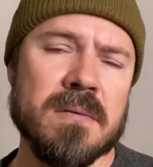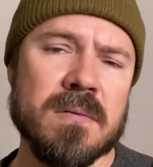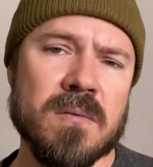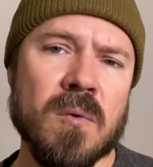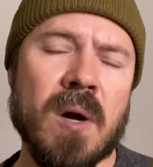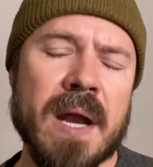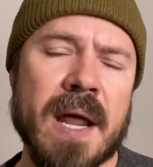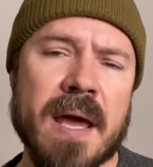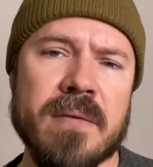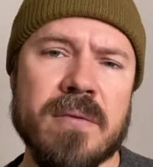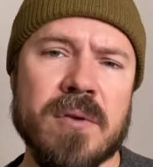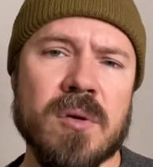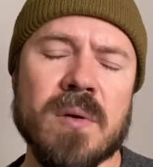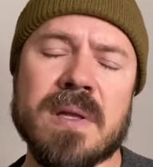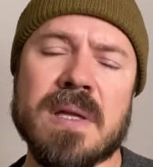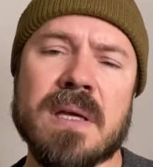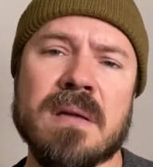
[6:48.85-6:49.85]
what have you,
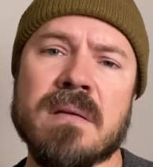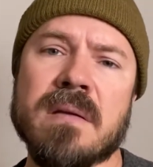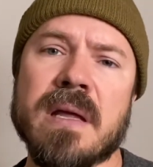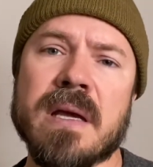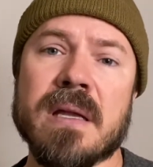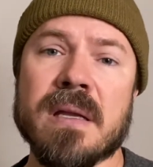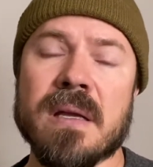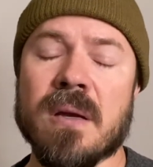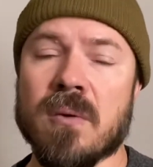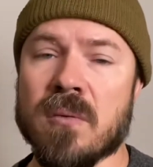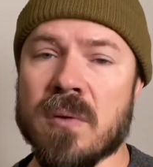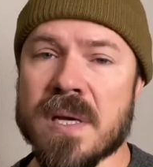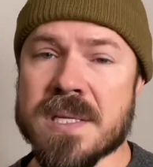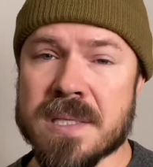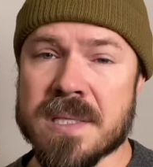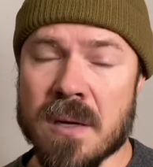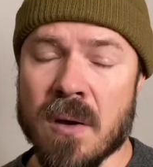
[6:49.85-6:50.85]
and then they can get
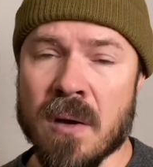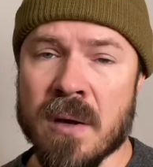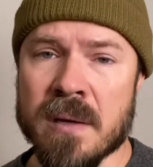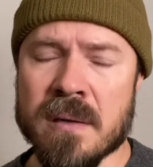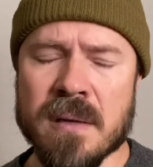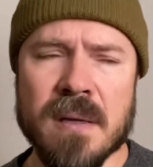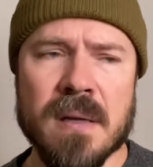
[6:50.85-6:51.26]
rusted on.